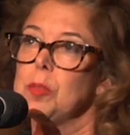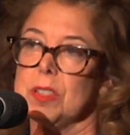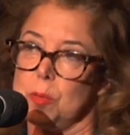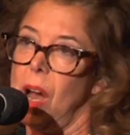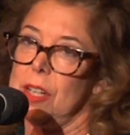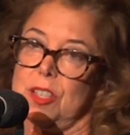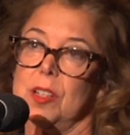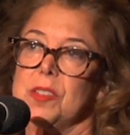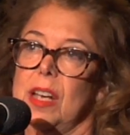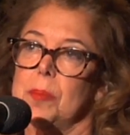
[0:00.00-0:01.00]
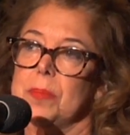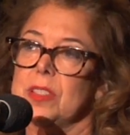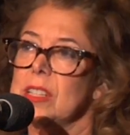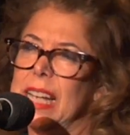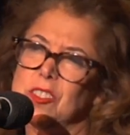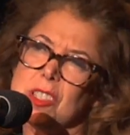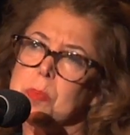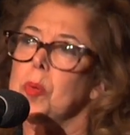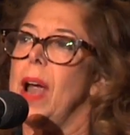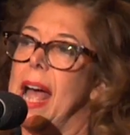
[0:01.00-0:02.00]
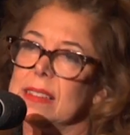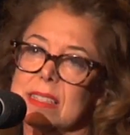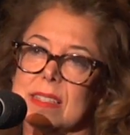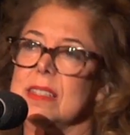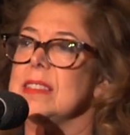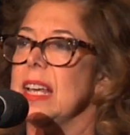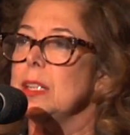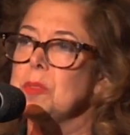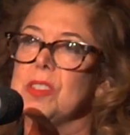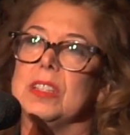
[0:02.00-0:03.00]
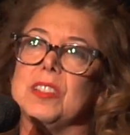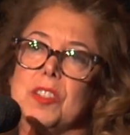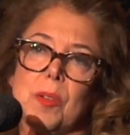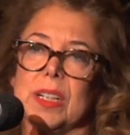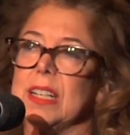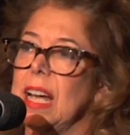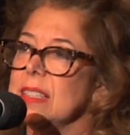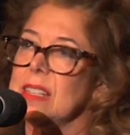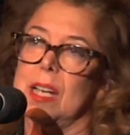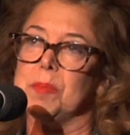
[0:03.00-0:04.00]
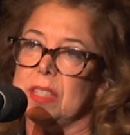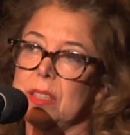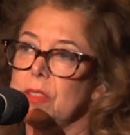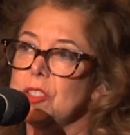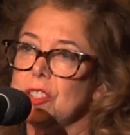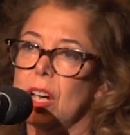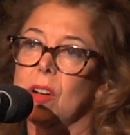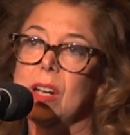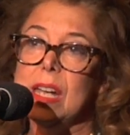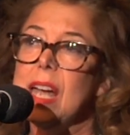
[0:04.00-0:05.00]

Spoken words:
Chris Rock shows up to like just practice a set he was going to do on a nighttime TV show.